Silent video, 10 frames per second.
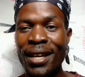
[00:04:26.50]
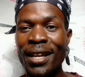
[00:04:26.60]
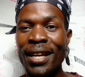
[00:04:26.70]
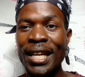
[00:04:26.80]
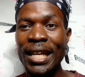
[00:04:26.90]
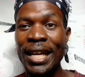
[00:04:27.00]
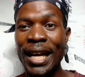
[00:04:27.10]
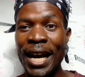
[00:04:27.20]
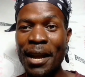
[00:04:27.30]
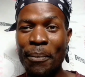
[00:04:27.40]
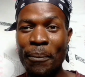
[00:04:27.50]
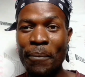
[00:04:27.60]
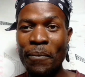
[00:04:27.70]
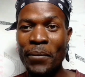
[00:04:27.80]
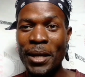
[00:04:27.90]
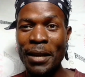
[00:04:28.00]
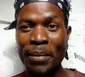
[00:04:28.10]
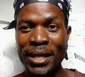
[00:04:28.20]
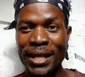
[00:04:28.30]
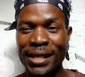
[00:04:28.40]
AI
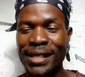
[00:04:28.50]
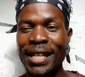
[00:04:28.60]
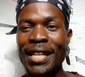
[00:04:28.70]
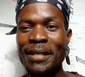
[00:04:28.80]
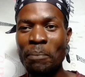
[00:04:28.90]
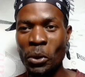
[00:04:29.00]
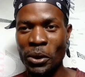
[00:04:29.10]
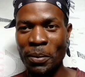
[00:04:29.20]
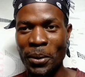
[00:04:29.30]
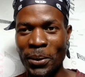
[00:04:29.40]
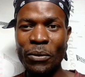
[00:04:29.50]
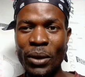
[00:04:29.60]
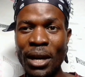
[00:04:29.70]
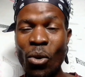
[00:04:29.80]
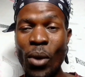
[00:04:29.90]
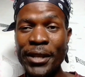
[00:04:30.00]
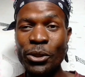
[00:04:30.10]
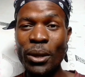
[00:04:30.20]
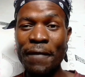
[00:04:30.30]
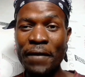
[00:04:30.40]
images as possible. Once you have
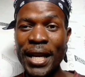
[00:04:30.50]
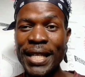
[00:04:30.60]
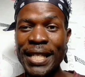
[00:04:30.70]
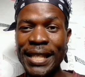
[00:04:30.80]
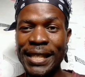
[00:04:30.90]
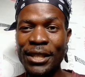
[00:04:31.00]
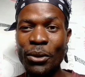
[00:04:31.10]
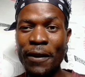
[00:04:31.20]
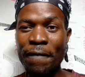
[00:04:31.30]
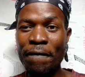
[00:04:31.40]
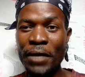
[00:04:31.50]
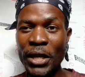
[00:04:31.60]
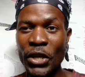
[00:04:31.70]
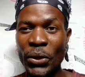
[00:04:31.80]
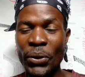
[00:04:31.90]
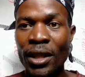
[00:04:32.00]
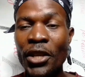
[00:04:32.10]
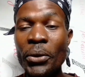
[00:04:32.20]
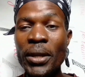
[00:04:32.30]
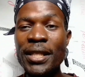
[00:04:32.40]
edited your video, you
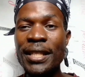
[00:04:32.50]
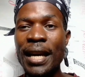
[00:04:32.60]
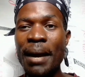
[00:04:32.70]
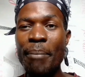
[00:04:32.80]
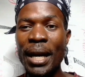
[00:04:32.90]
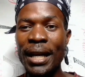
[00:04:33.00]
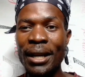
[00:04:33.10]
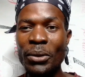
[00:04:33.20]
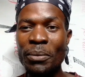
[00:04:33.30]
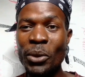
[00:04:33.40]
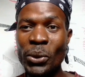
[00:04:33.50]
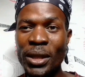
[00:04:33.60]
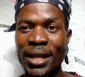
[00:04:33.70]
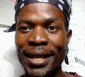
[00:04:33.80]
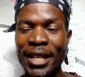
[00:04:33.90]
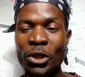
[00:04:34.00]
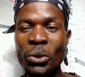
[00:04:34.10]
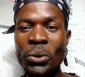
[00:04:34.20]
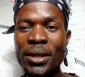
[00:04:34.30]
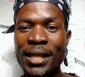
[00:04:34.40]
need a background music. And to do
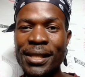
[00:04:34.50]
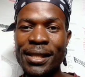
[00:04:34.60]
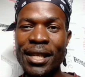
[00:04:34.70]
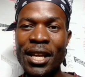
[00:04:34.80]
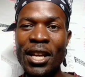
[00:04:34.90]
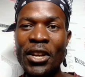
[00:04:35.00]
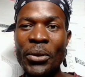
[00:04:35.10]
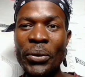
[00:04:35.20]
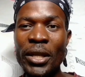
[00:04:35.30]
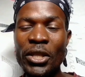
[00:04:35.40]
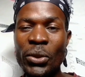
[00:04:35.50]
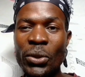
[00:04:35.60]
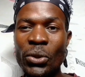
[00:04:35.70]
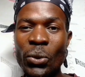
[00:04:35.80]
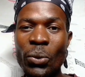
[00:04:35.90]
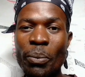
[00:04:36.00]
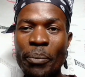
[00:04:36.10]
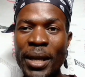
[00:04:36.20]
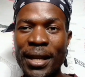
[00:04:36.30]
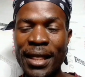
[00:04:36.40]
this, you need to pick
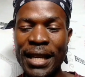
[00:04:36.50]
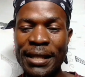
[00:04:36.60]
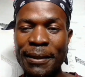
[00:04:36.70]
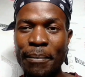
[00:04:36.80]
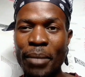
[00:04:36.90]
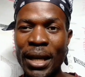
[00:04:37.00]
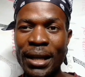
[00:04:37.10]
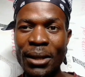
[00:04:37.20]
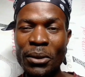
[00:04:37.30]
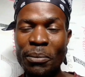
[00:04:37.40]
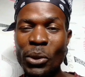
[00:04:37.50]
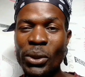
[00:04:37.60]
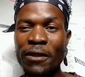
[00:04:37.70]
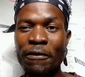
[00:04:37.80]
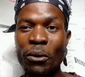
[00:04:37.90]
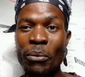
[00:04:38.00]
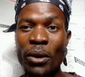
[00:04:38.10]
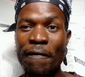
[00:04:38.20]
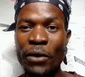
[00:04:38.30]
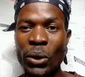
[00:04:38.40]
that background music from your
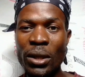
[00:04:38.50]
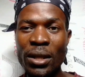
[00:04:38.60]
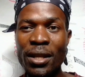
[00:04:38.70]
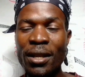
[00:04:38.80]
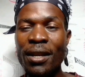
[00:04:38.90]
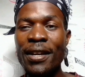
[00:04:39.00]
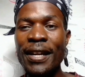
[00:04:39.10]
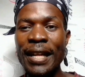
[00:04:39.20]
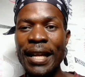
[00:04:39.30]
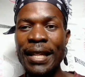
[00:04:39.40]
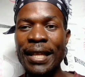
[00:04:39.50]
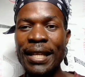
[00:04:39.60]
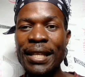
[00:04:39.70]
phone and then